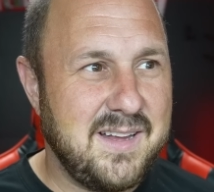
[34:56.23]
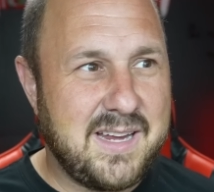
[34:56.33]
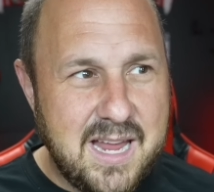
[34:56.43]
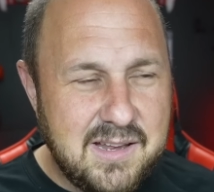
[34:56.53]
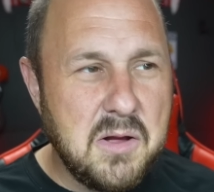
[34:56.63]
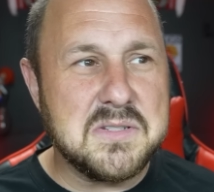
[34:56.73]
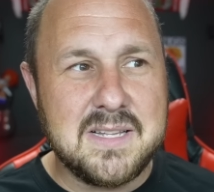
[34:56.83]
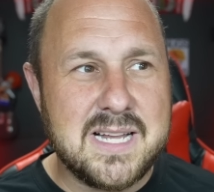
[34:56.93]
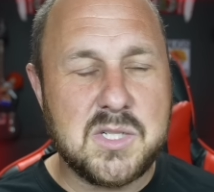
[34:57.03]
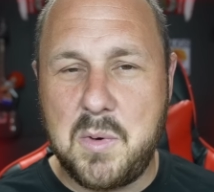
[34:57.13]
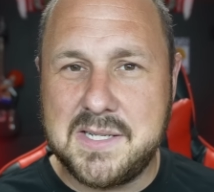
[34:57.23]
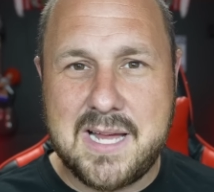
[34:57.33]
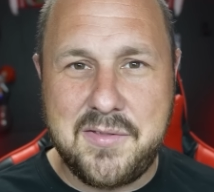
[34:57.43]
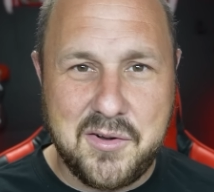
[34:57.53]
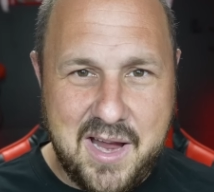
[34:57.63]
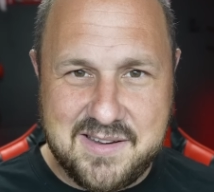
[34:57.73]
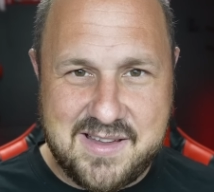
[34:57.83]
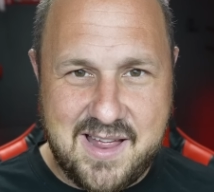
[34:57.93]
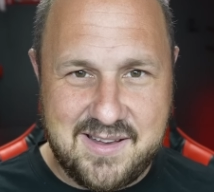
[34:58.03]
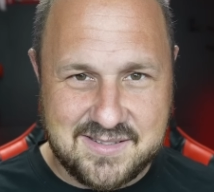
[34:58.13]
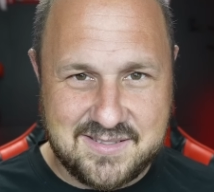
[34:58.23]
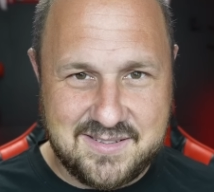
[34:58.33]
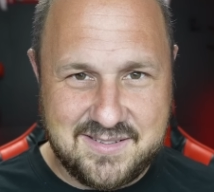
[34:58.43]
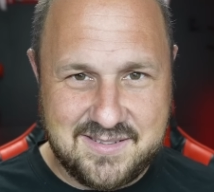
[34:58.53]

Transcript: Kid goes in that swing set, they're getting tetanus.